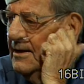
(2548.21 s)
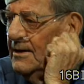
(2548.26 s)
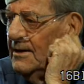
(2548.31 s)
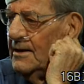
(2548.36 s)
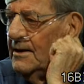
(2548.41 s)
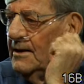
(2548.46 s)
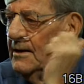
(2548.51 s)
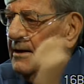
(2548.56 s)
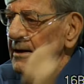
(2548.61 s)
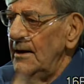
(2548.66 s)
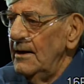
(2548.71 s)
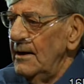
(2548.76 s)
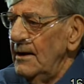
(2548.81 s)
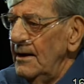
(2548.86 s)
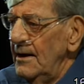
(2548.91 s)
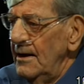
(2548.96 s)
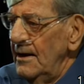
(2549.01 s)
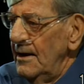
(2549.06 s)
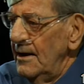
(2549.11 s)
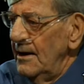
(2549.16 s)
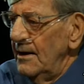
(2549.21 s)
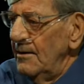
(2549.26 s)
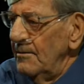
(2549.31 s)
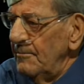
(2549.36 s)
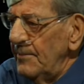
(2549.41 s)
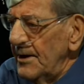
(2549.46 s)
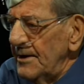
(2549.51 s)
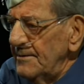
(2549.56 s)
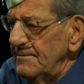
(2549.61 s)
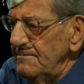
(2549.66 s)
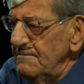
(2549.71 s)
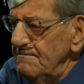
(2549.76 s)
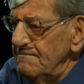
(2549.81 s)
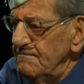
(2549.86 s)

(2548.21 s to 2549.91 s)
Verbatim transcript: Can you just pardon? Can you